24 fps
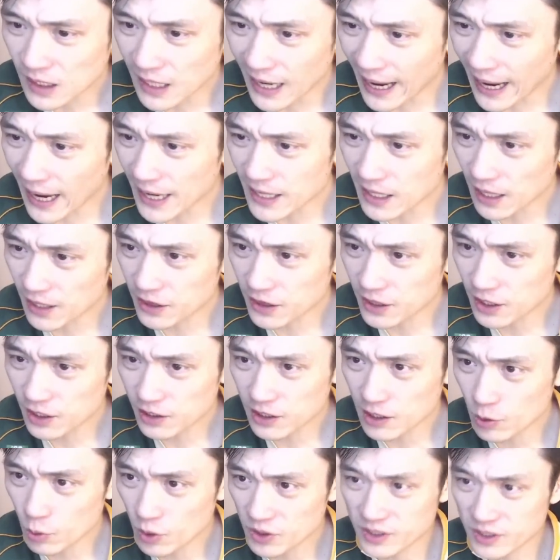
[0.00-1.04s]
And I think
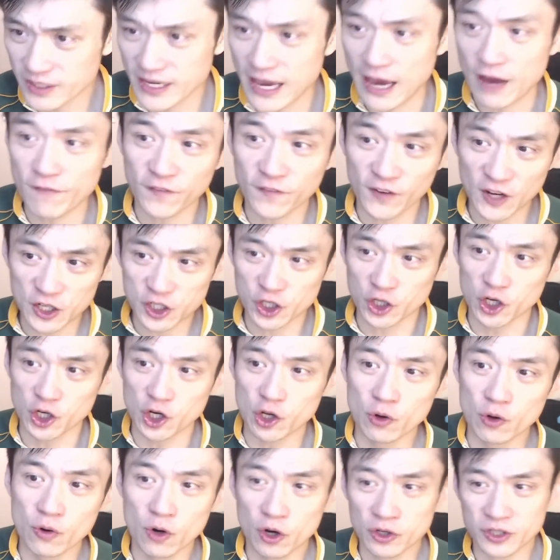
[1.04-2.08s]
there was, Fletcher
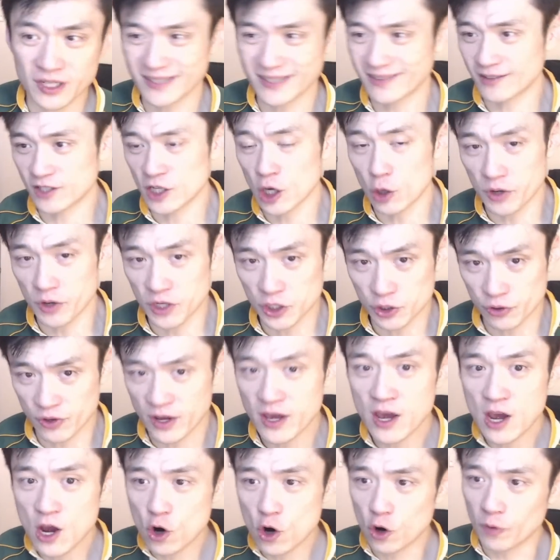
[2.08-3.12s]
New also has a toe injury,
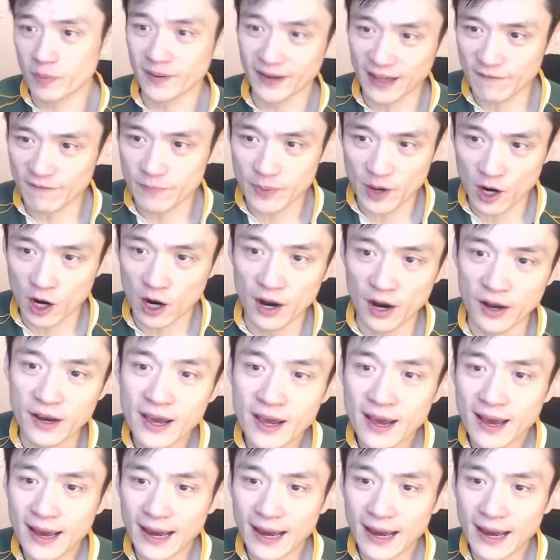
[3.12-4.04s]
will be left behind.